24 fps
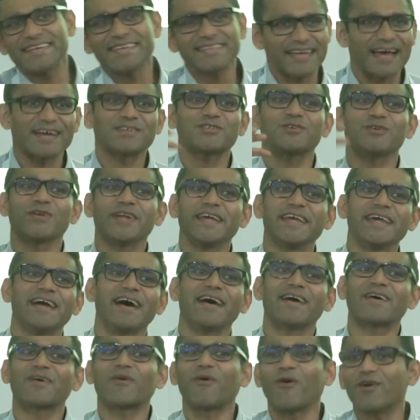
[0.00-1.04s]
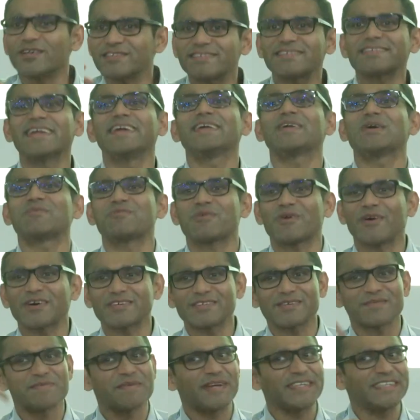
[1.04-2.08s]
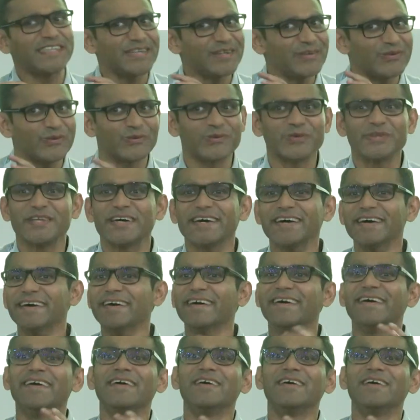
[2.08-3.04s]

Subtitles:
actually a constant approximation to the